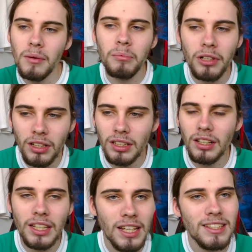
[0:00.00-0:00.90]
But I
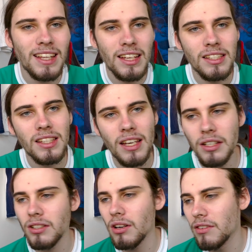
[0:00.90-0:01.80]
guess that is the
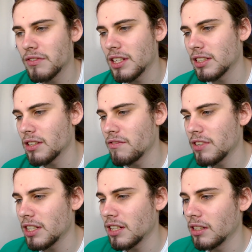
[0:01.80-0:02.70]
end of this
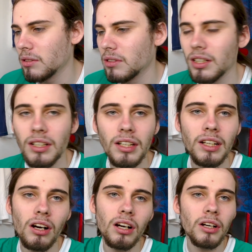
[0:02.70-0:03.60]
video.
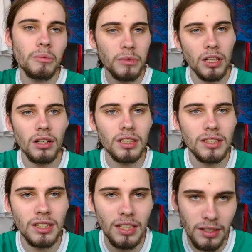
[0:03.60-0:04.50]
I hope you
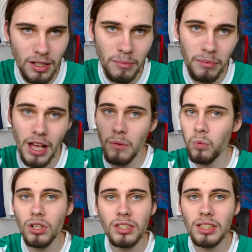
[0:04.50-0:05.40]
liked it.
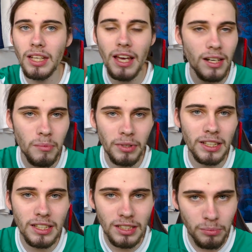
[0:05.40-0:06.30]
Once again,
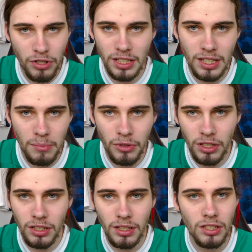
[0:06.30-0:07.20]
please press that
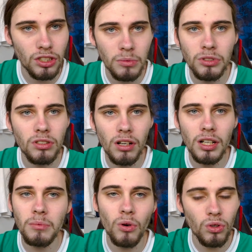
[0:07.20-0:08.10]
button,
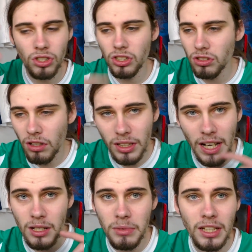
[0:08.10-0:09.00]
subscribe, or just scroll
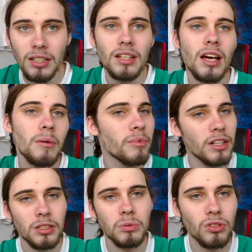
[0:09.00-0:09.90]
down a bit and
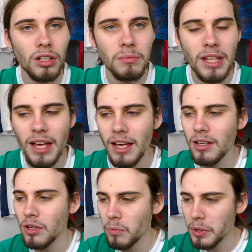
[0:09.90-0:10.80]
press subscribe there.
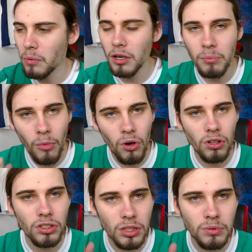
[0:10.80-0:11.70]
We want
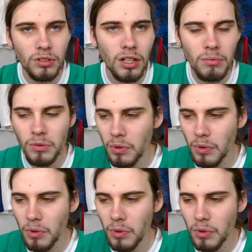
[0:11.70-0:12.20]
more subscribers.